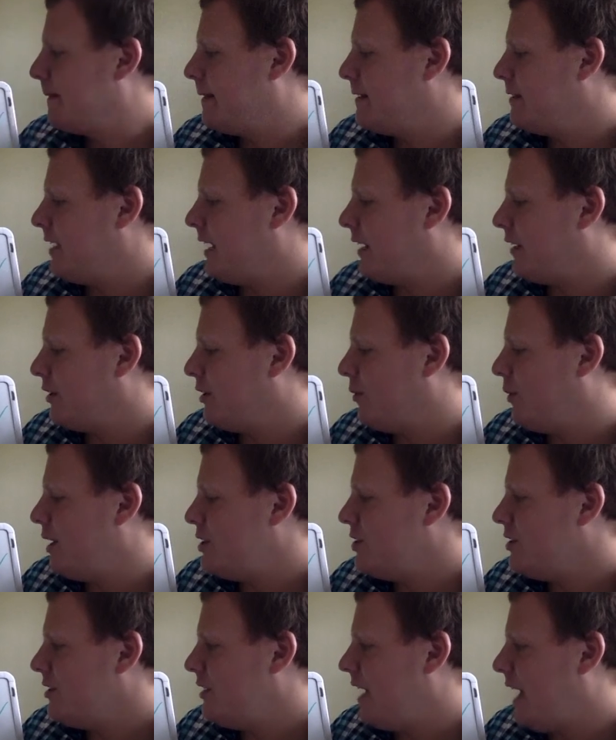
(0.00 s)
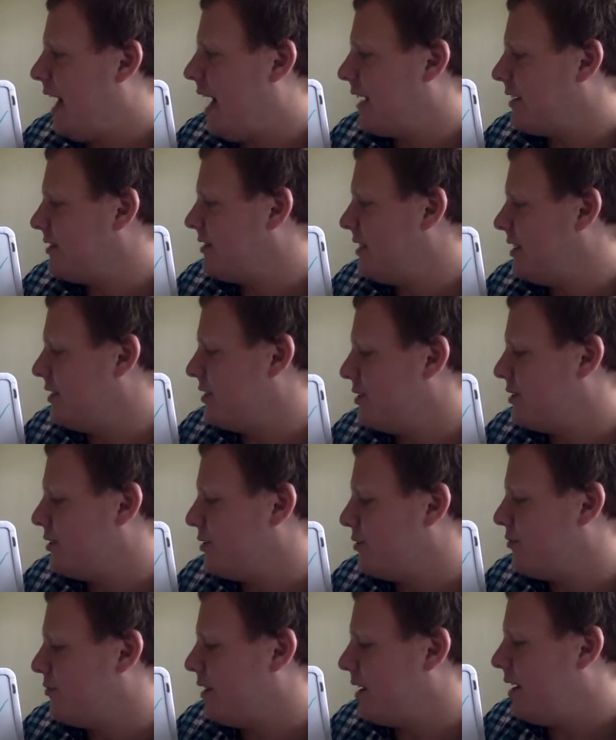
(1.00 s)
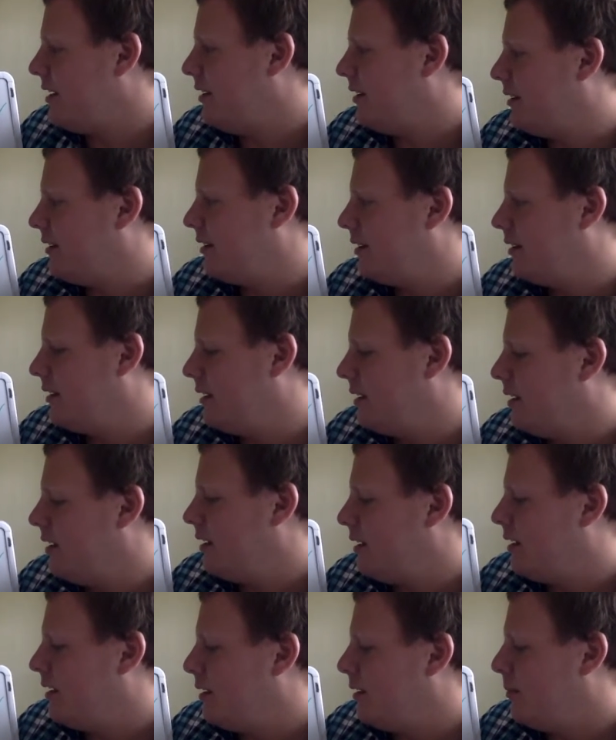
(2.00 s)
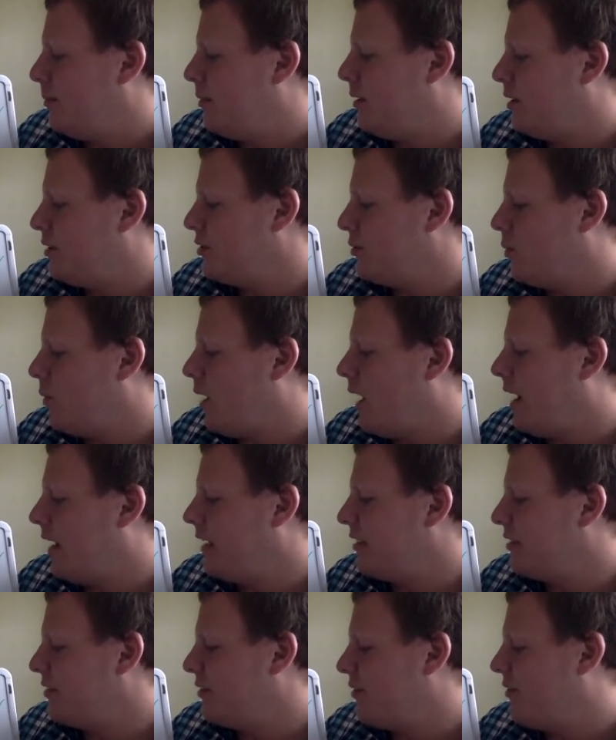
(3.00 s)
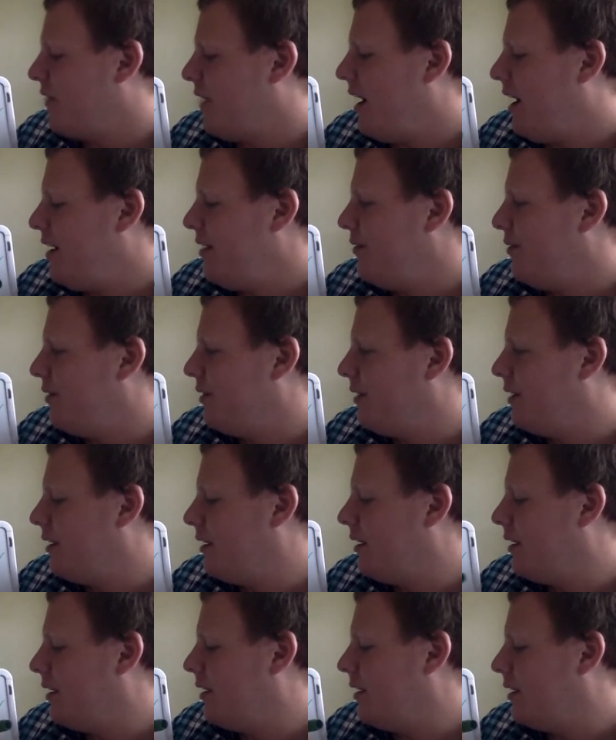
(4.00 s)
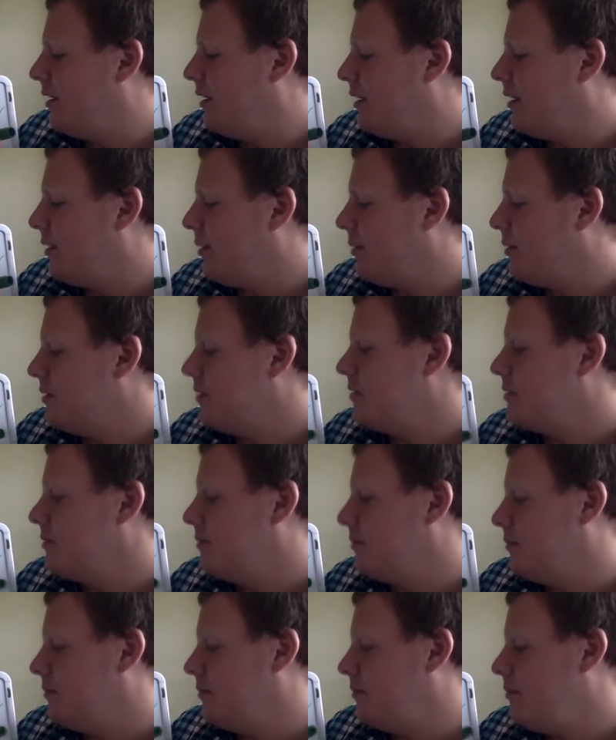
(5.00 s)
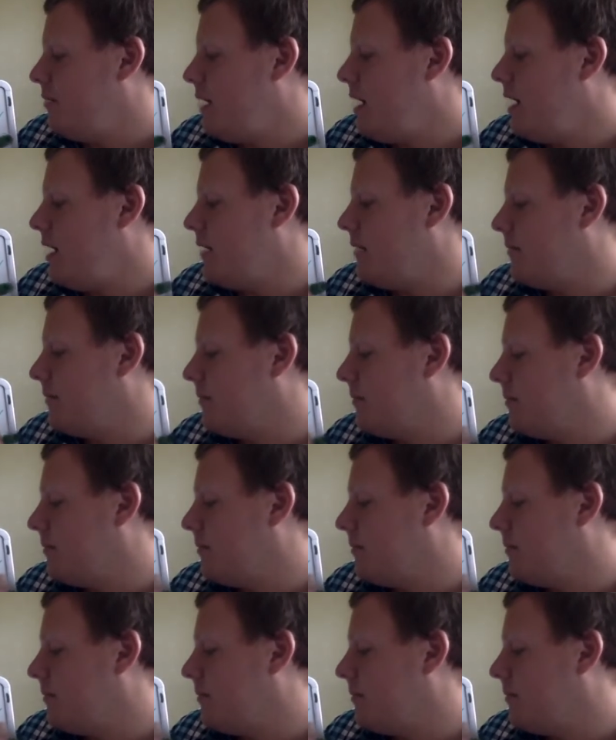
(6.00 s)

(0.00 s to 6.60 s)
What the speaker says: Second equation, x is 3 plus y is 5 equals 8.